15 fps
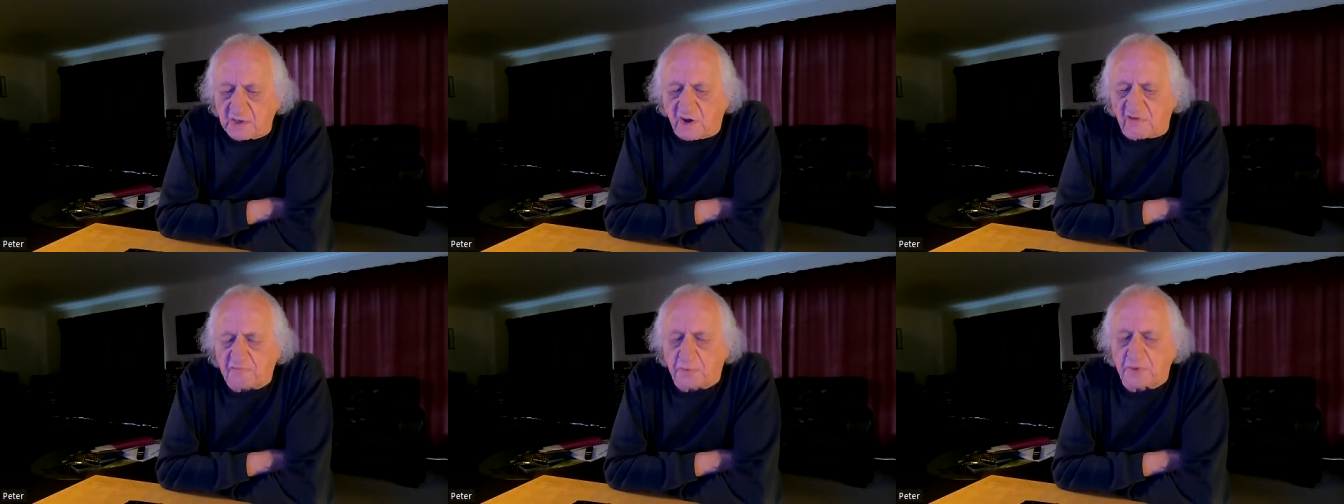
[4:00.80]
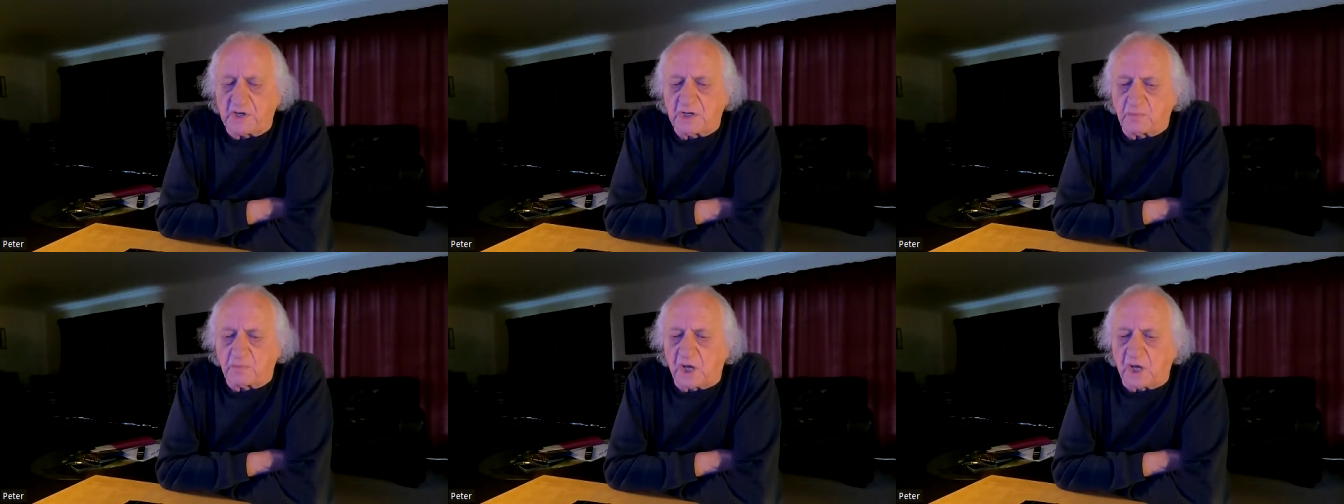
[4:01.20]
pretty
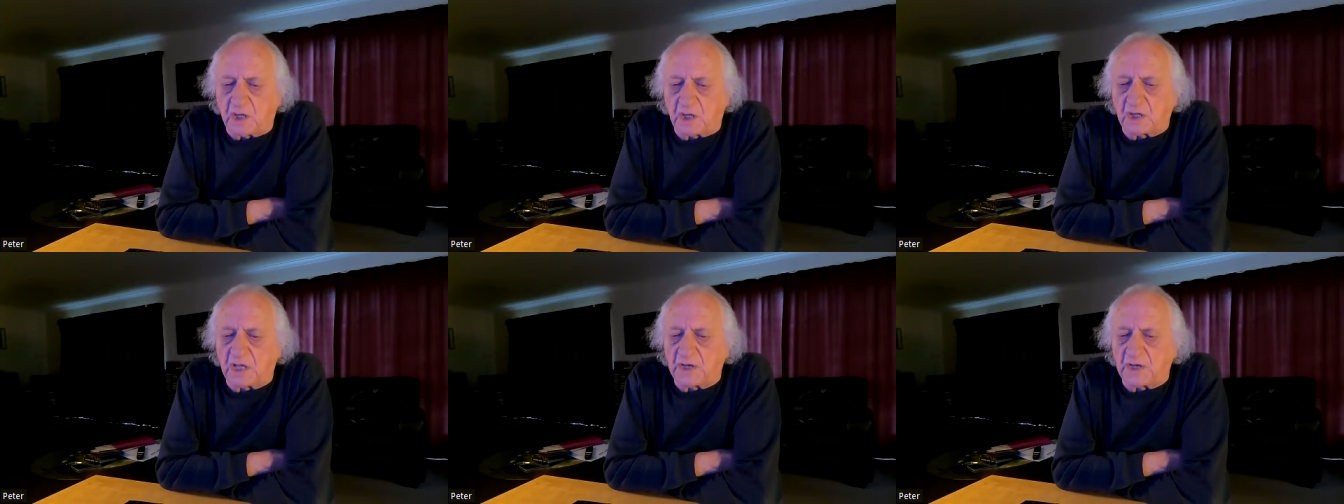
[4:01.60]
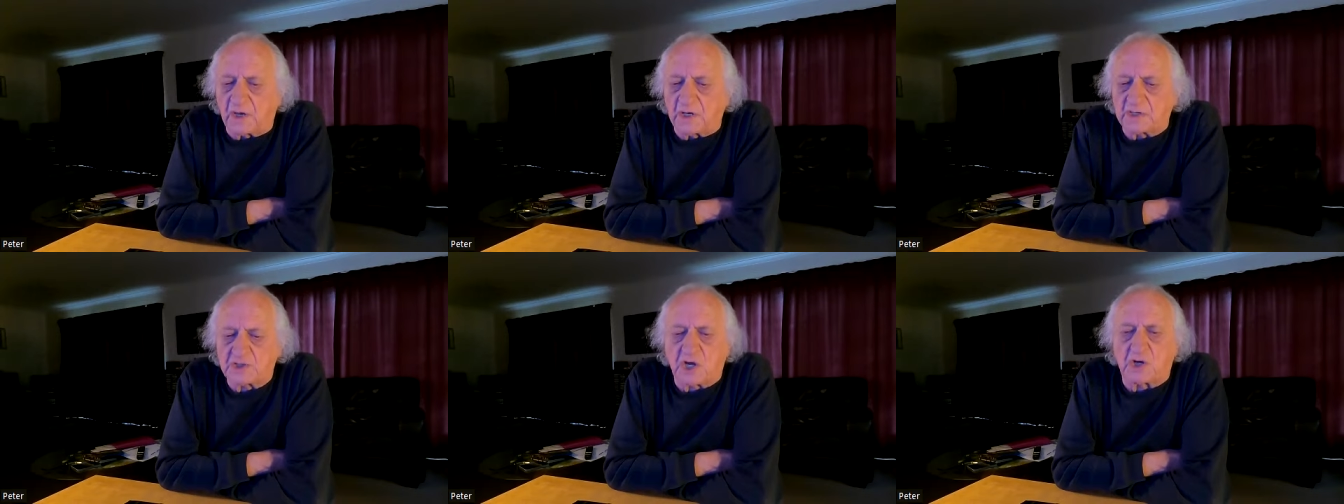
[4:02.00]
well. And I
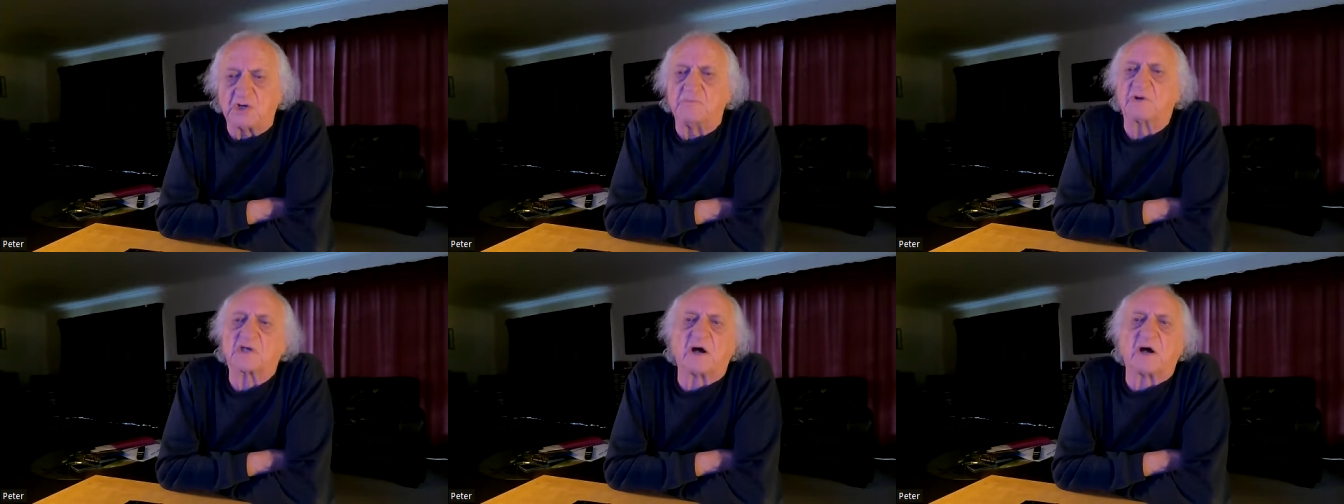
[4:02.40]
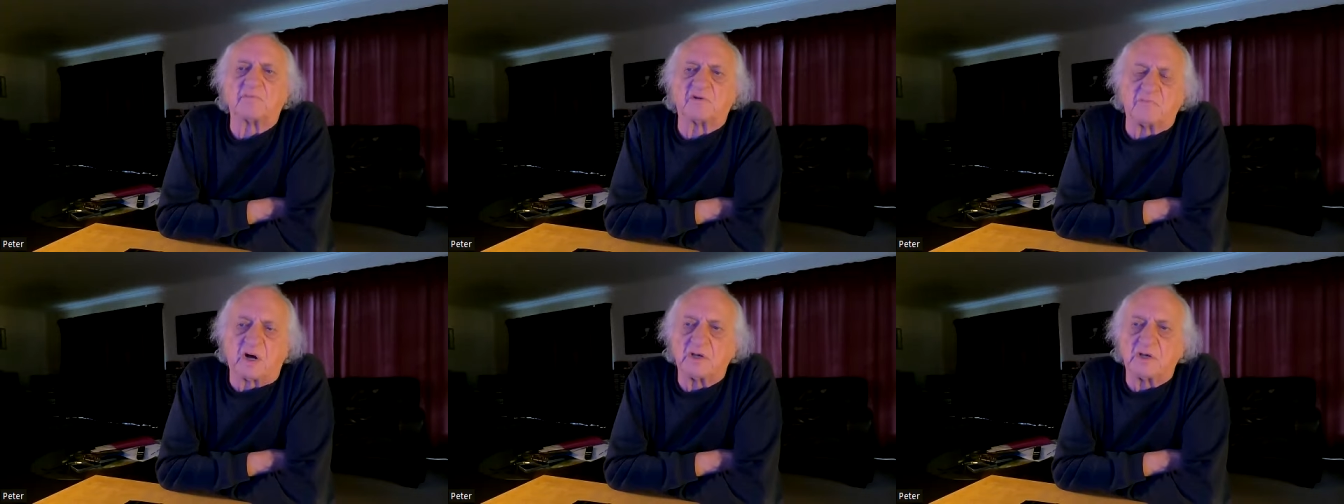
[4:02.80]
showed him a couple of
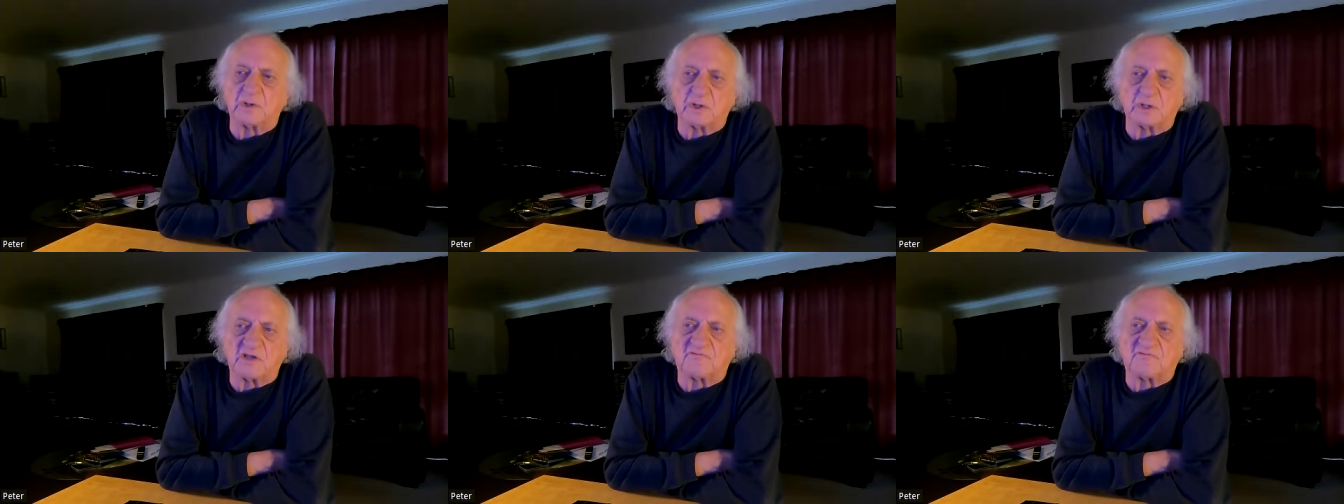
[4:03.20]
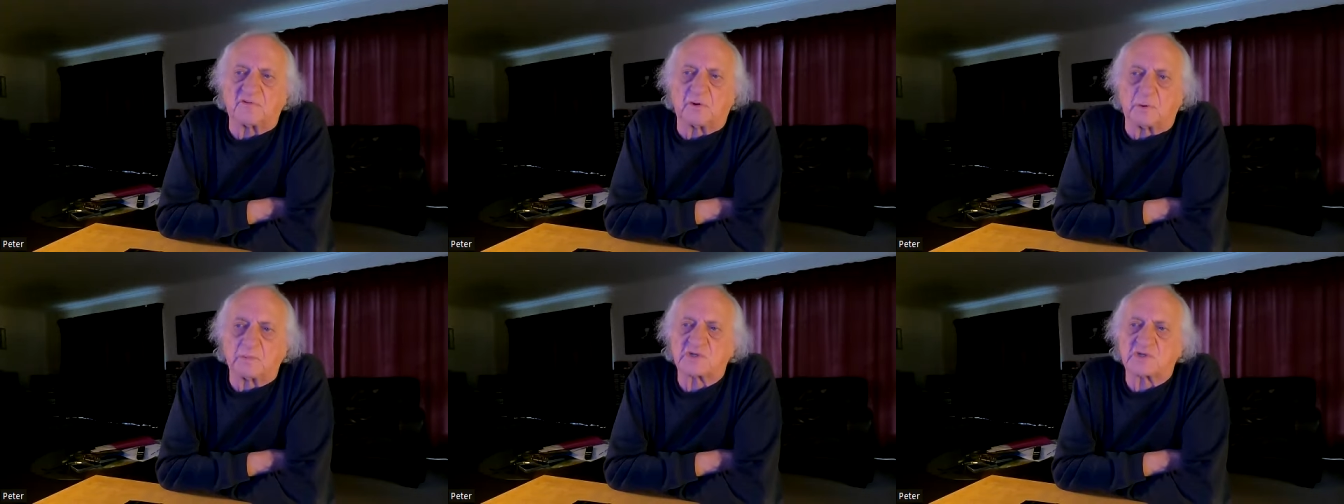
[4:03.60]
my early
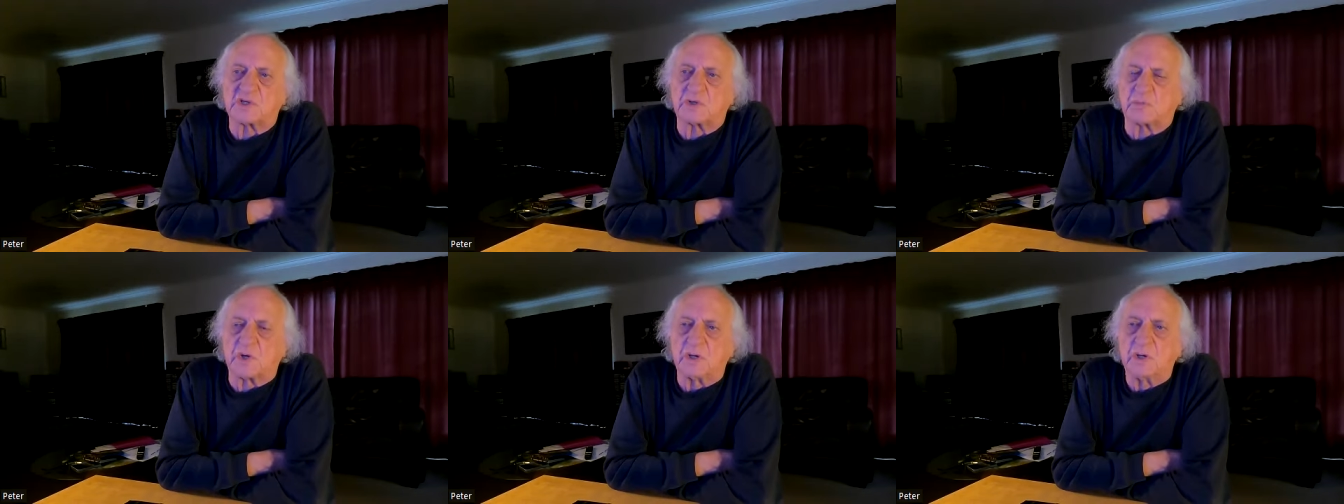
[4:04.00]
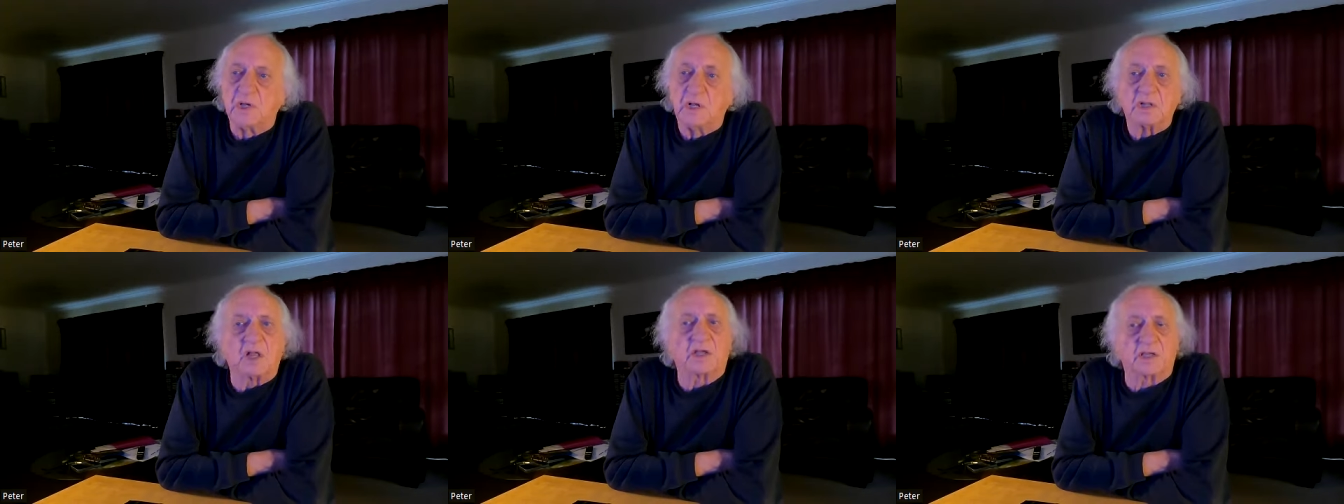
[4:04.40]
films that were
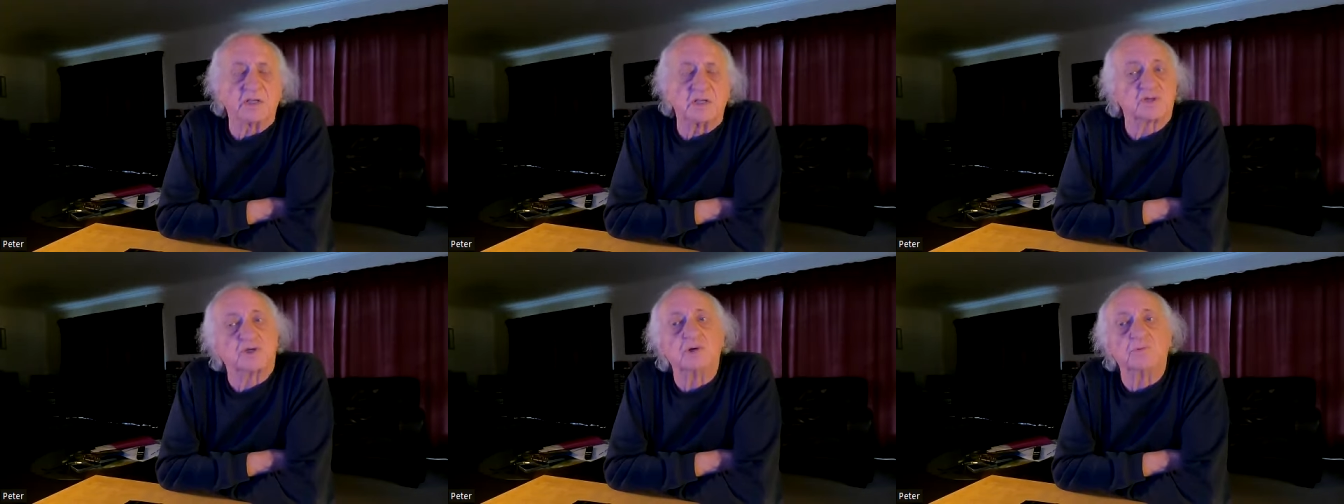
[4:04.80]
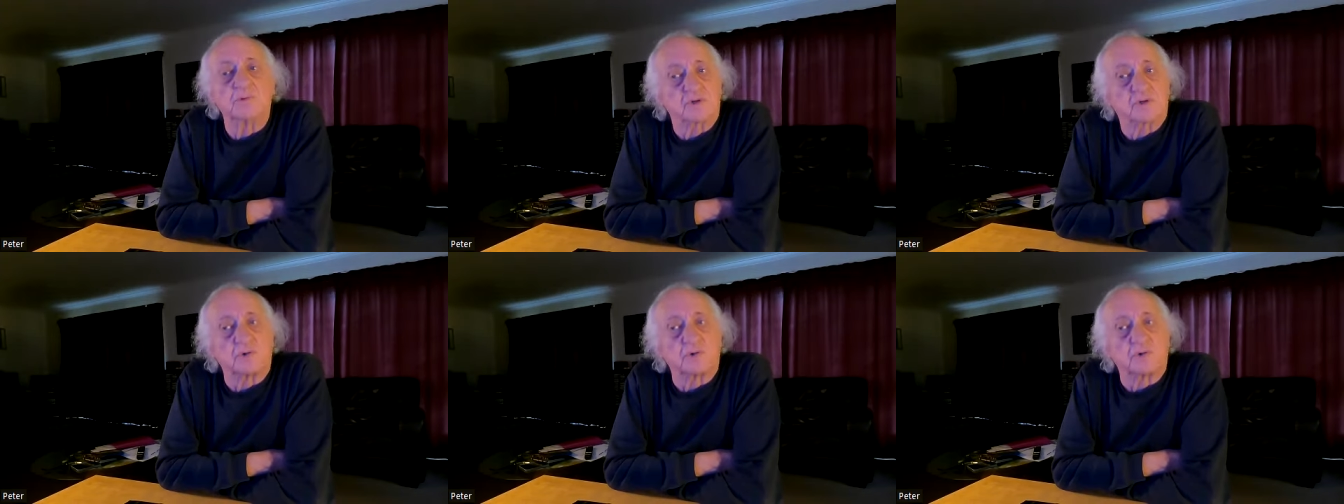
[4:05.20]
like his two, Mr.